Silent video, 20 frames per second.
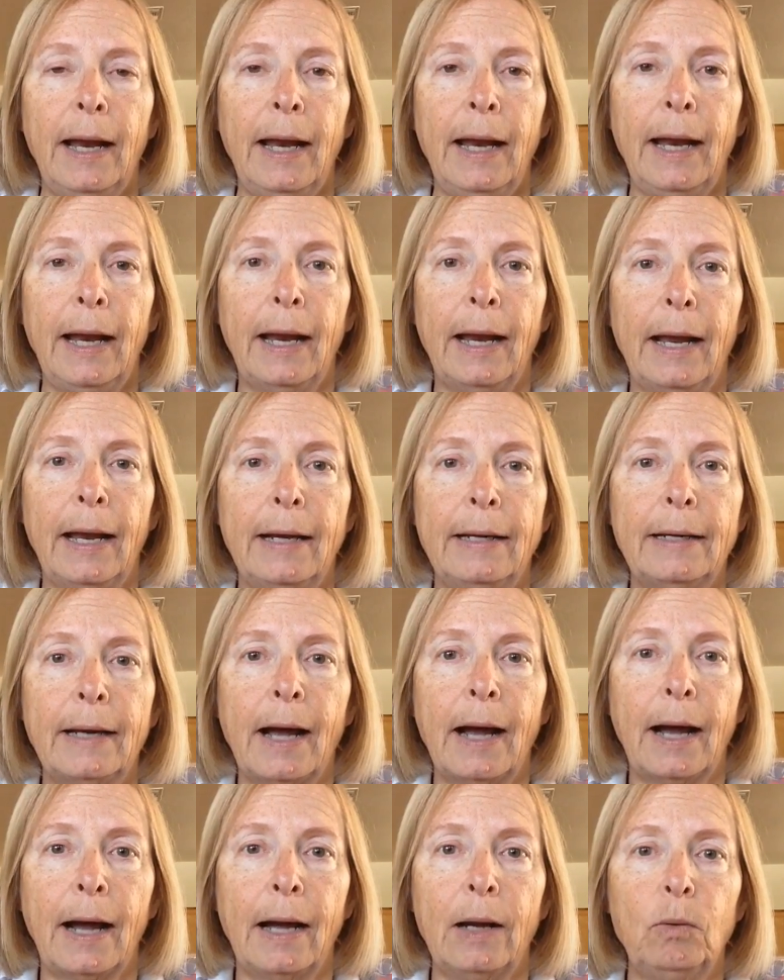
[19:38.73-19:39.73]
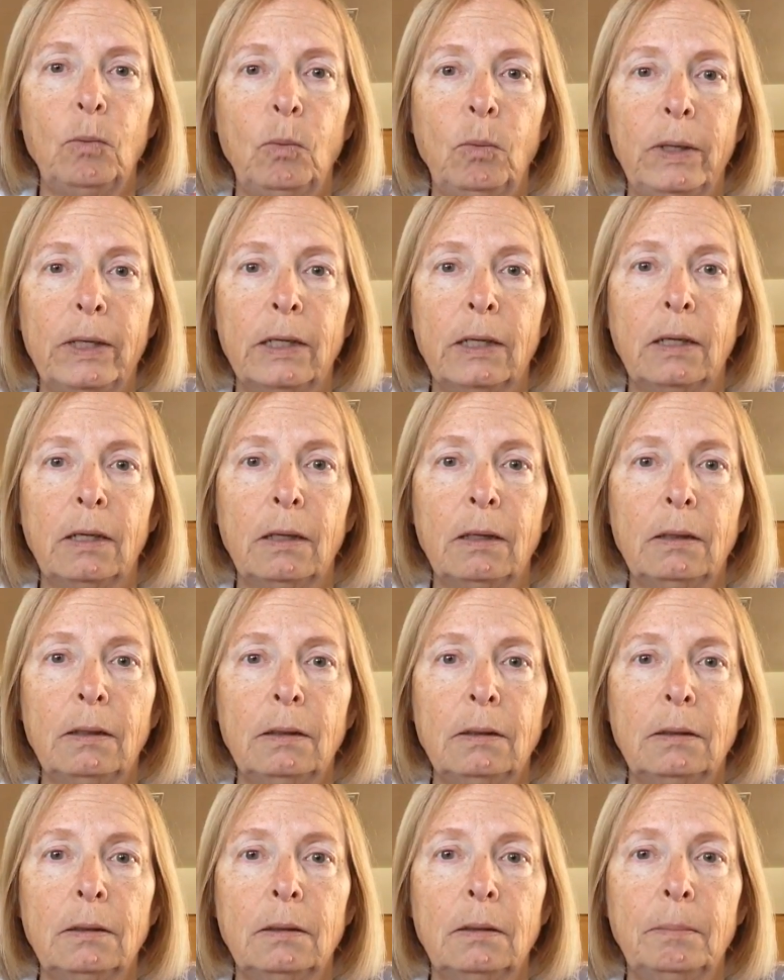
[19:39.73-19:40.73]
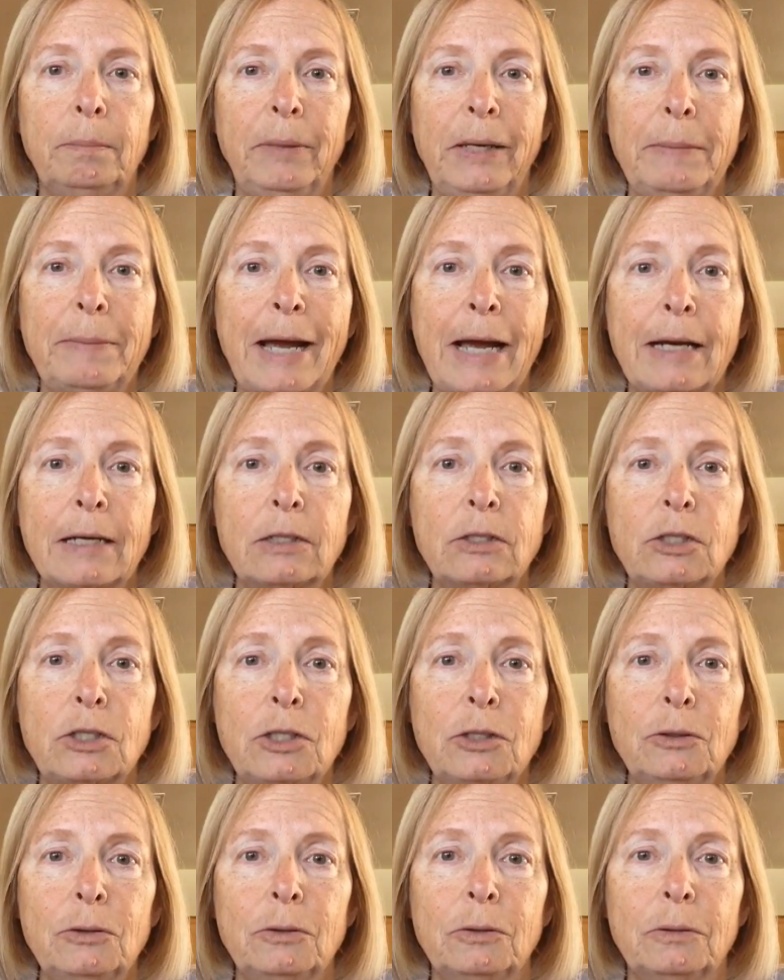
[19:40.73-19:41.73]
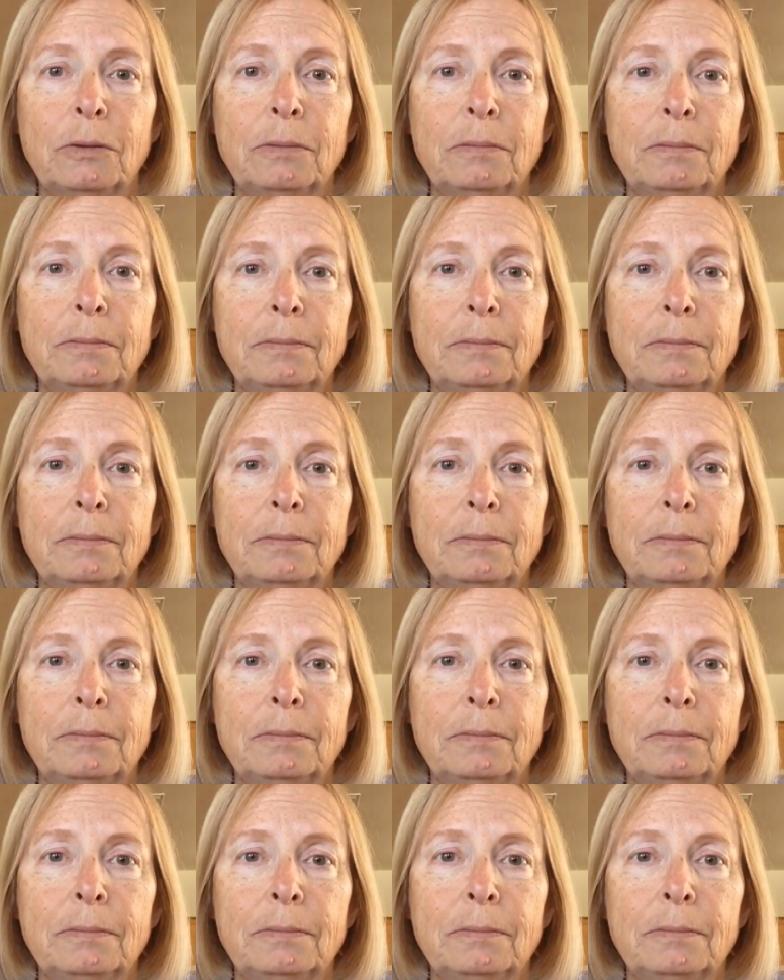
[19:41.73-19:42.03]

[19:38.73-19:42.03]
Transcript: And I will be back soon.